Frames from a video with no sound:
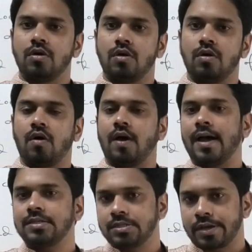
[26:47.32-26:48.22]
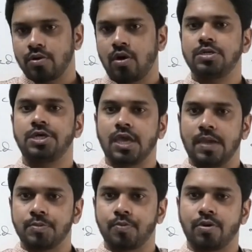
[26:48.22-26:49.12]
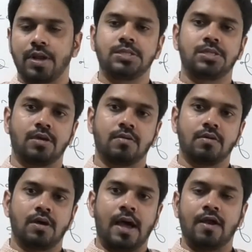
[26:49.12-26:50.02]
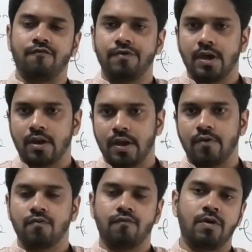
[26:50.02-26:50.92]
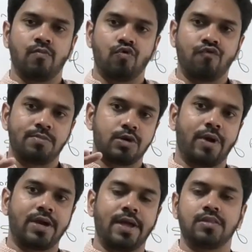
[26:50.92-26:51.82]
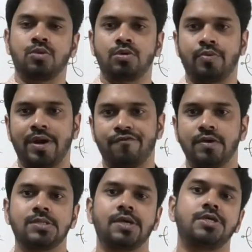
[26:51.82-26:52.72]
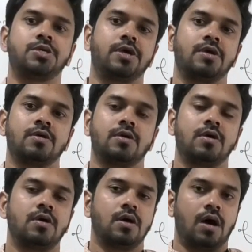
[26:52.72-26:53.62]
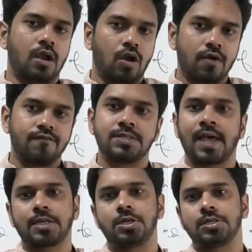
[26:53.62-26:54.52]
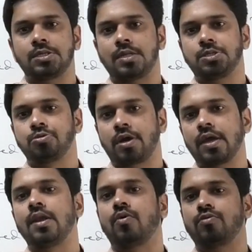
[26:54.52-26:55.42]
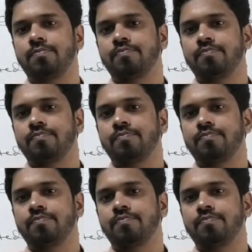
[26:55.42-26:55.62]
Now, as technology keeps progressing and we moved from the 20th to the 21st century, a lot of this actually starts to trickle out,